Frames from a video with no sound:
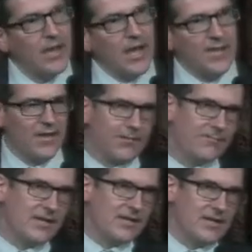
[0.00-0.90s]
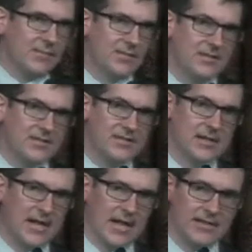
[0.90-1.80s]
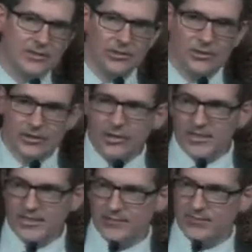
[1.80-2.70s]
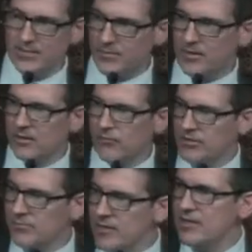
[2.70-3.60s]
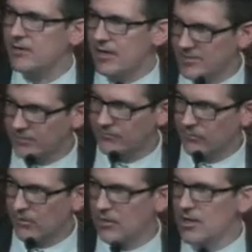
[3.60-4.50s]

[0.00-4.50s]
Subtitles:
And the other funny thing about this is that it has to look a little bit different depending on which money you're asking for.